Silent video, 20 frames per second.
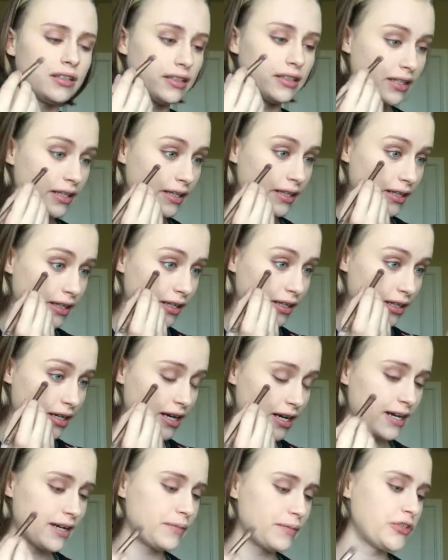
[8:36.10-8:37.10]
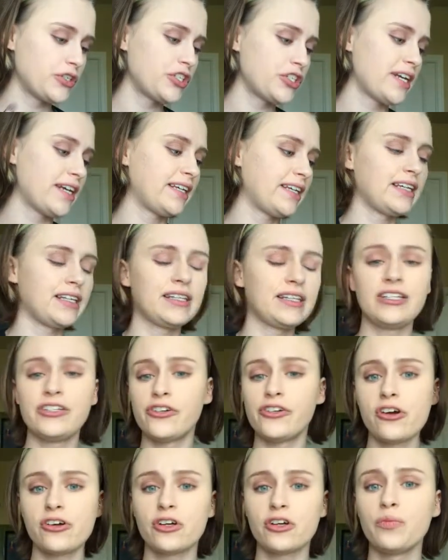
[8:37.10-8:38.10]
And then I'm taking the
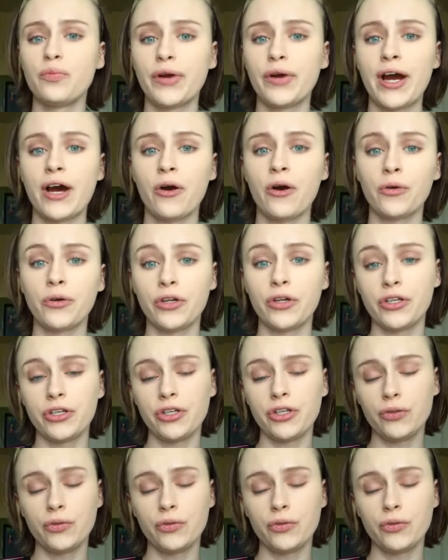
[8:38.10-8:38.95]
darker brown